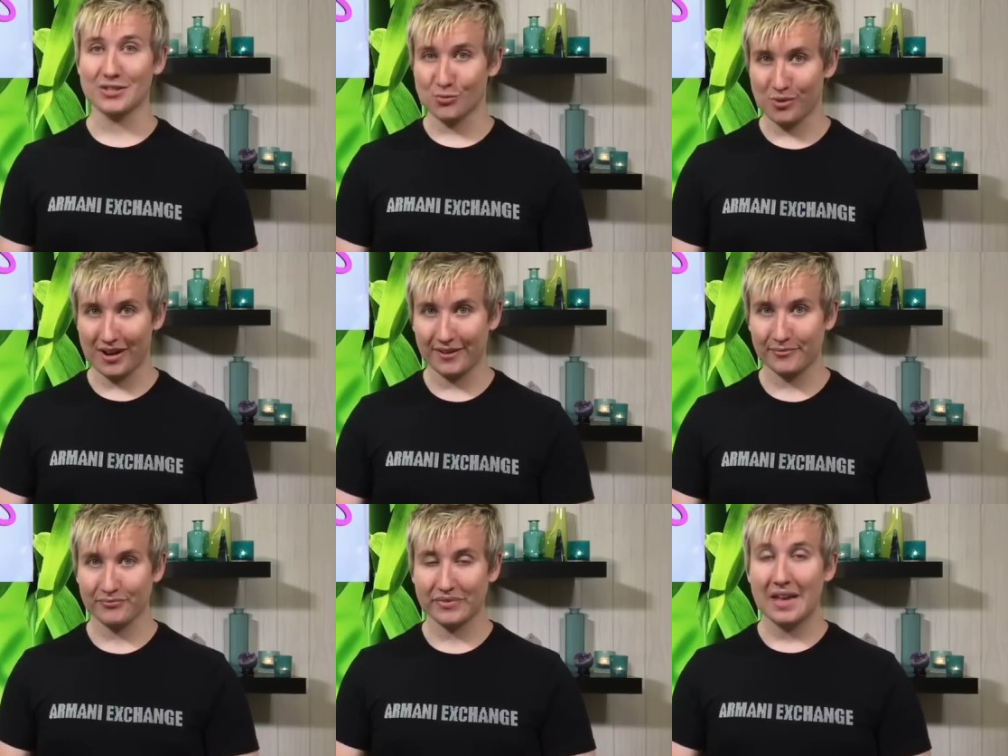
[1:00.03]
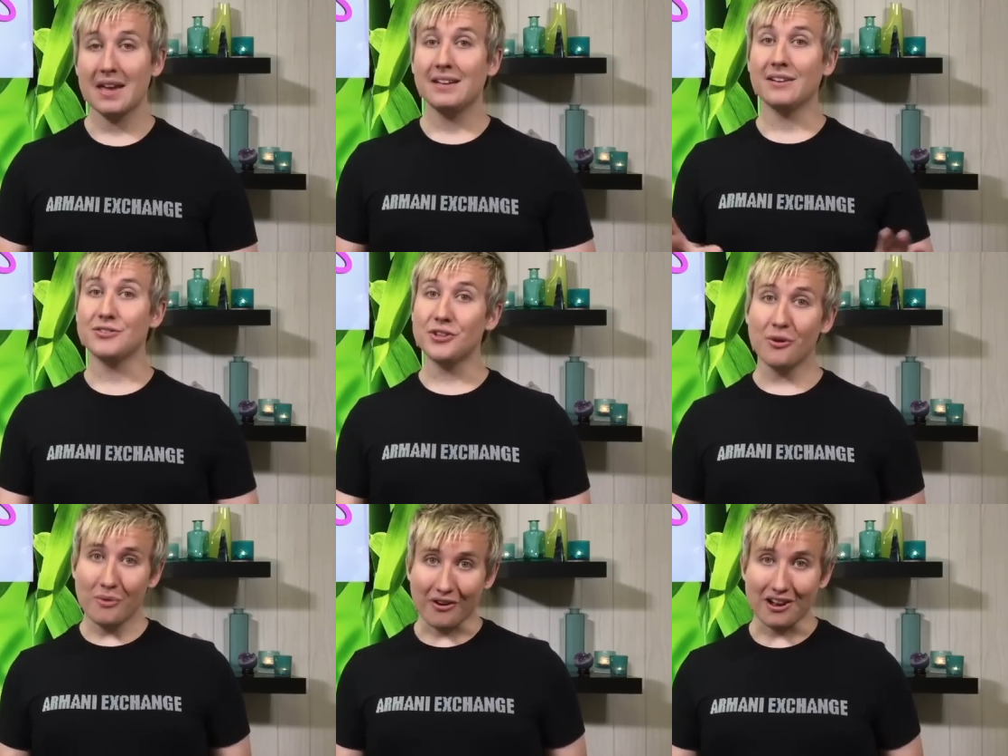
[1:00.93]
as well. Now,
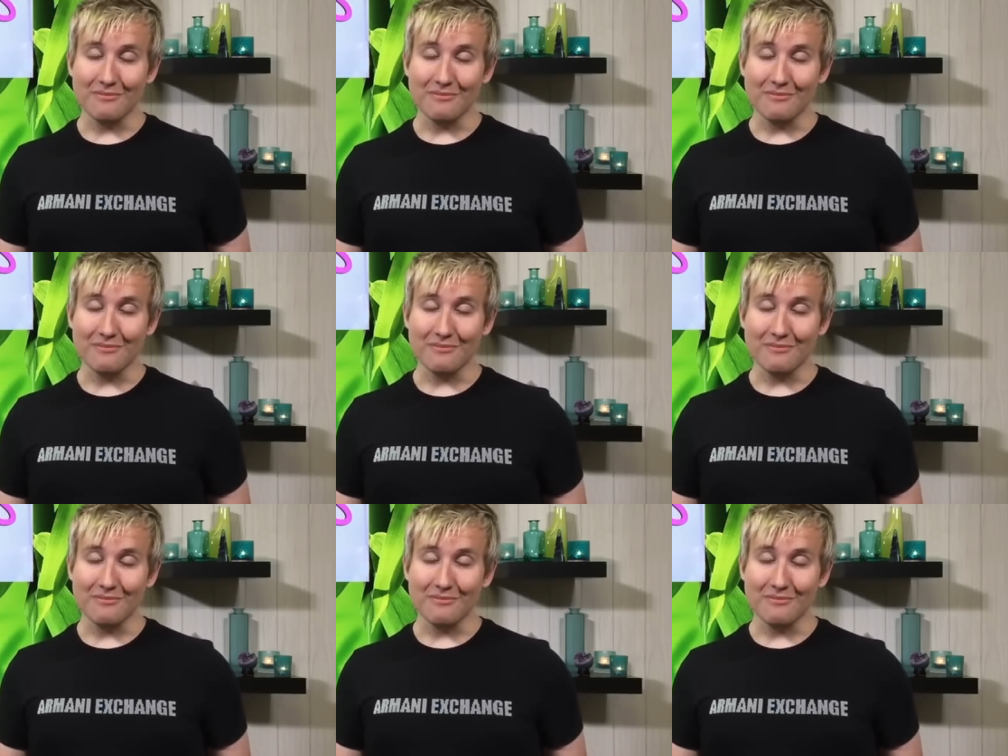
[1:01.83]
don't worry,